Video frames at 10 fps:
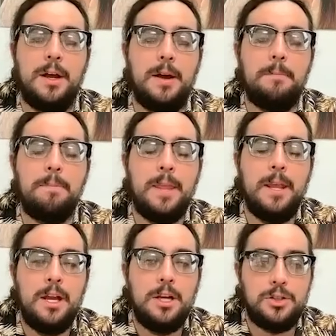Um,
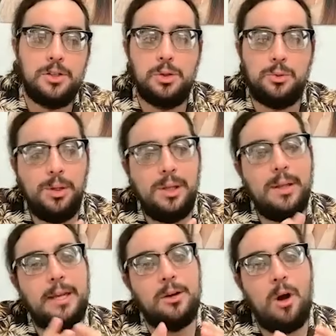So it's really
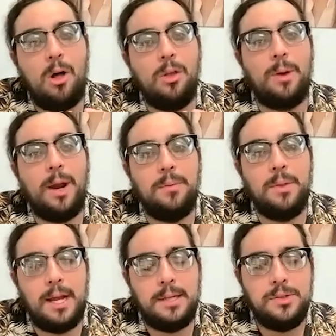like an all-around
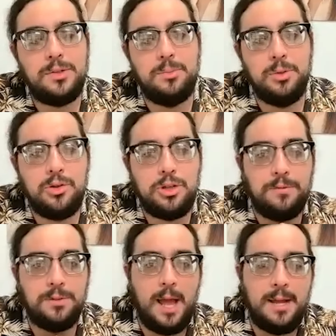lens,
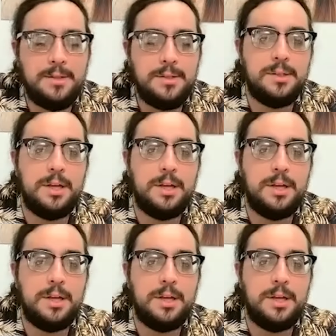Blueshift lens.